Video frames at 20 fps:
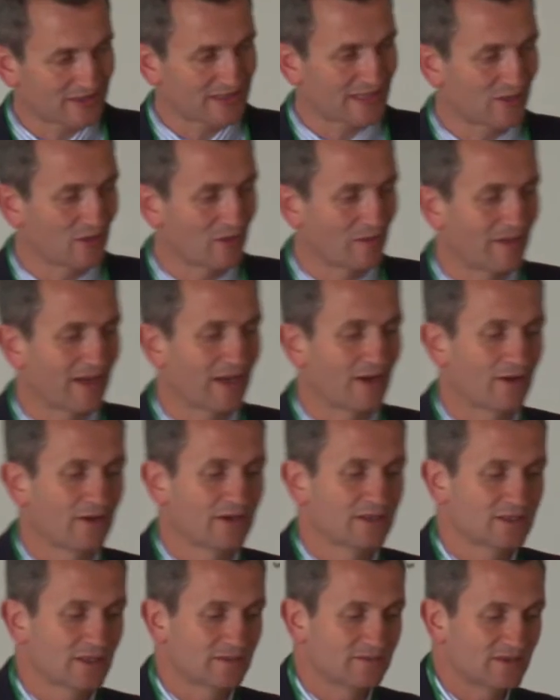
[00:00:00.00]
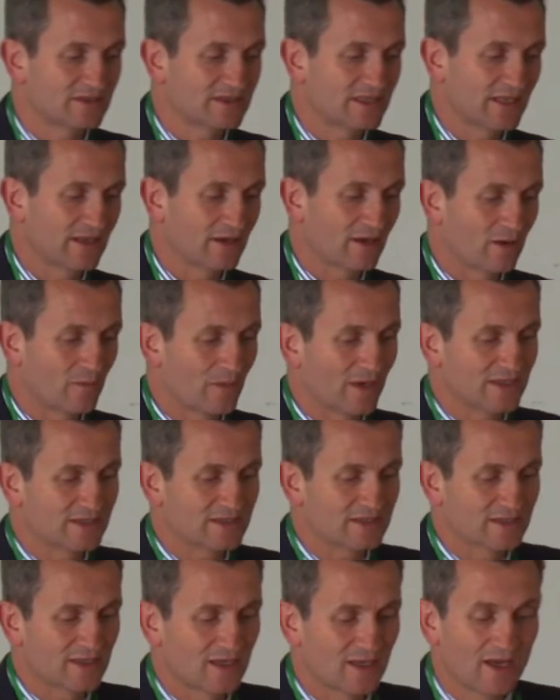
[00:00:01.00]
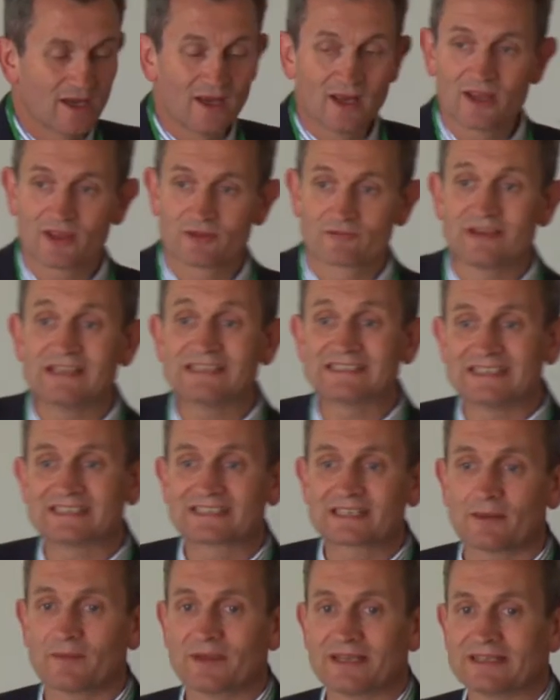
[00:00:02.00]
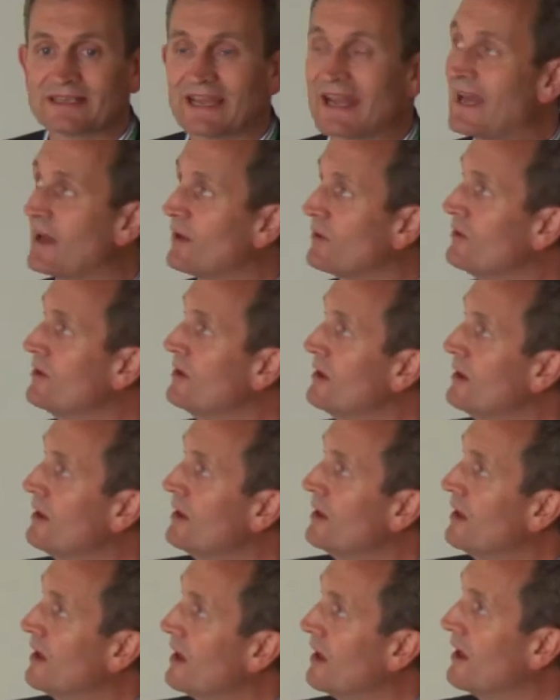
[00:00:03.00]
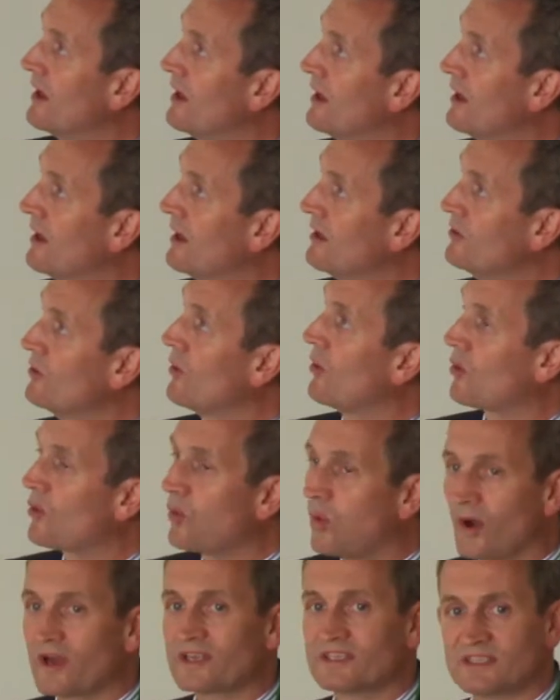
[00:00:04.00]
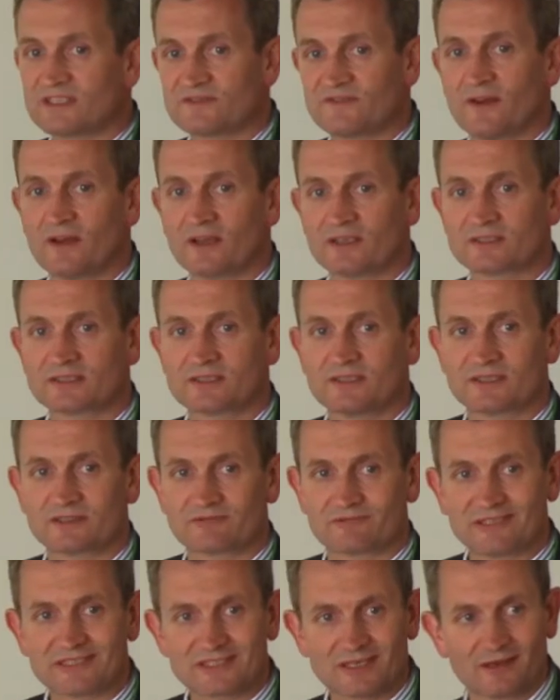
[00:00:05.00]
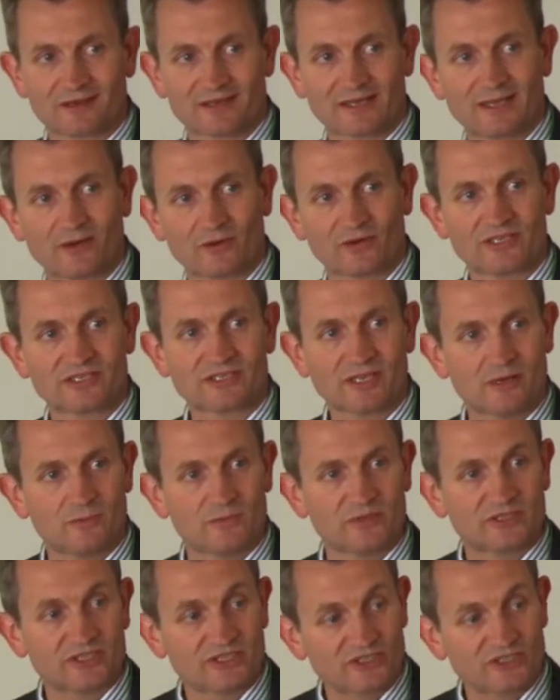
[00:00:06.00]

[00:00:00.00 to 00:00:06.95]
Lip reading: can tell you about in terms of C&I waste. The reason it's coming down not quite as fast as the recycling on its own would